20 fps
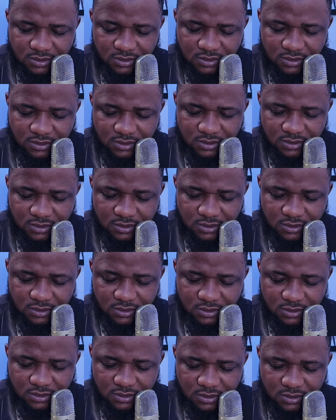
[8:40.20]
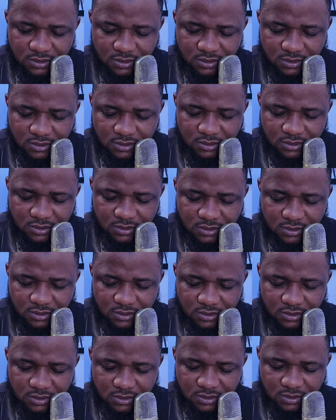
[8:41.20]

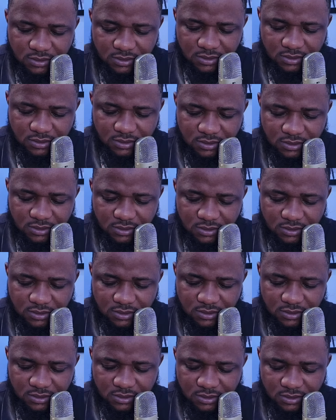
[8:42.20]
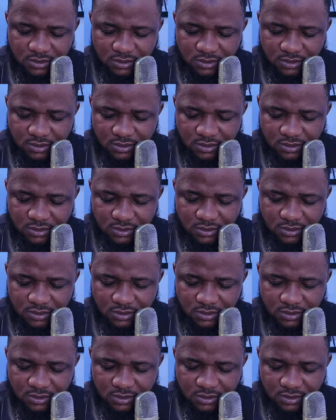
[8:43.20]
(silent)